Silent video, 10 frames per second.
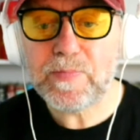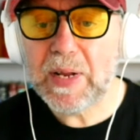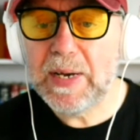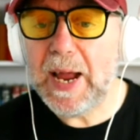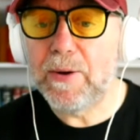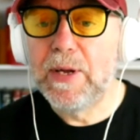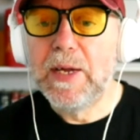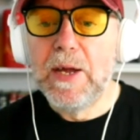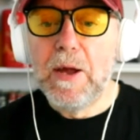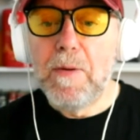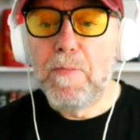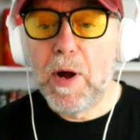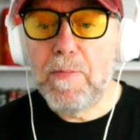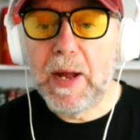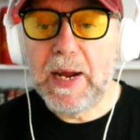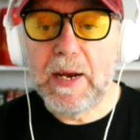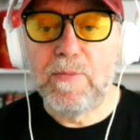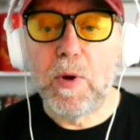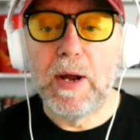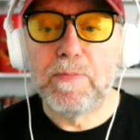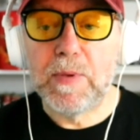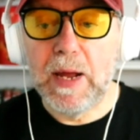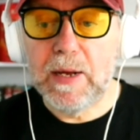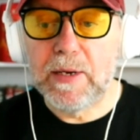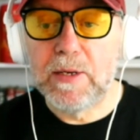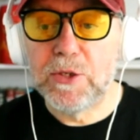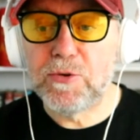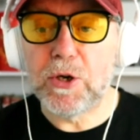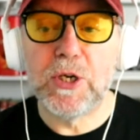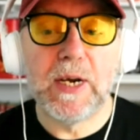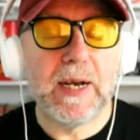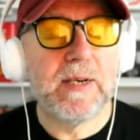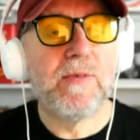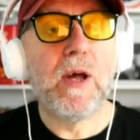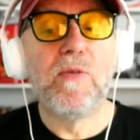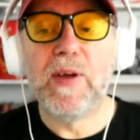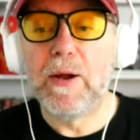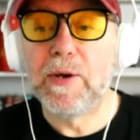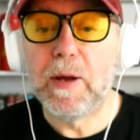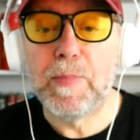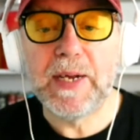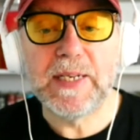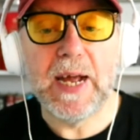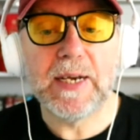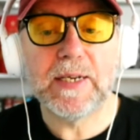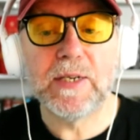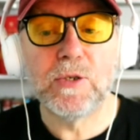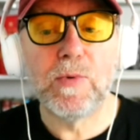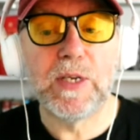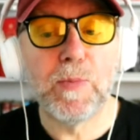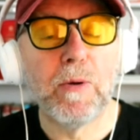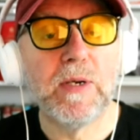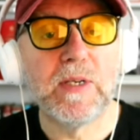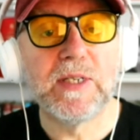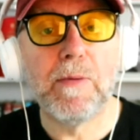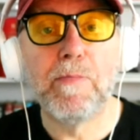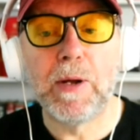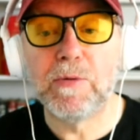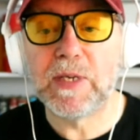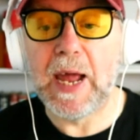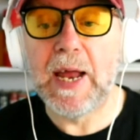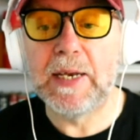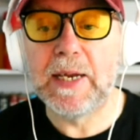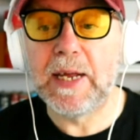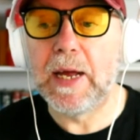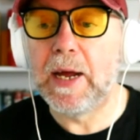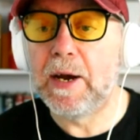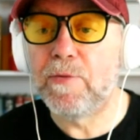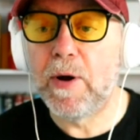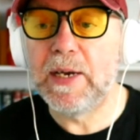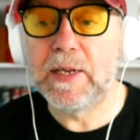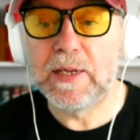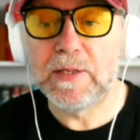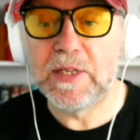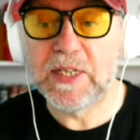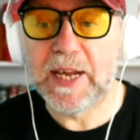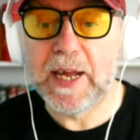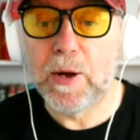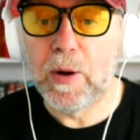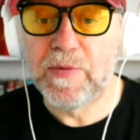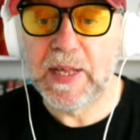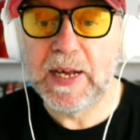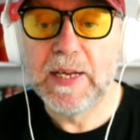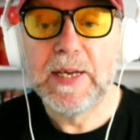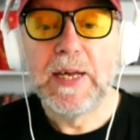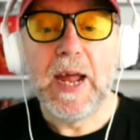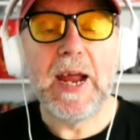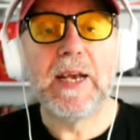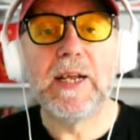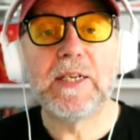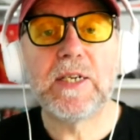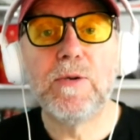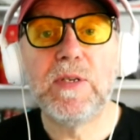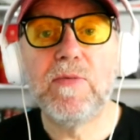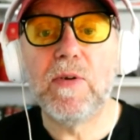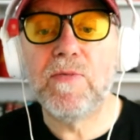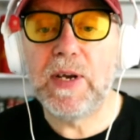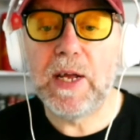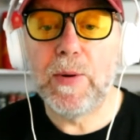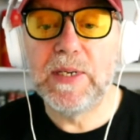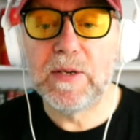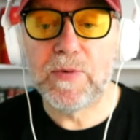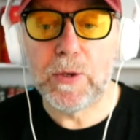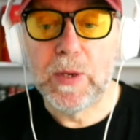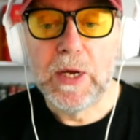Now, my mate and my uh, construction collective co founder, Peter Haddock, has already spoken to Sunbelt Andy uh, Wright, the, the CEO over there, in an exclusive video interview.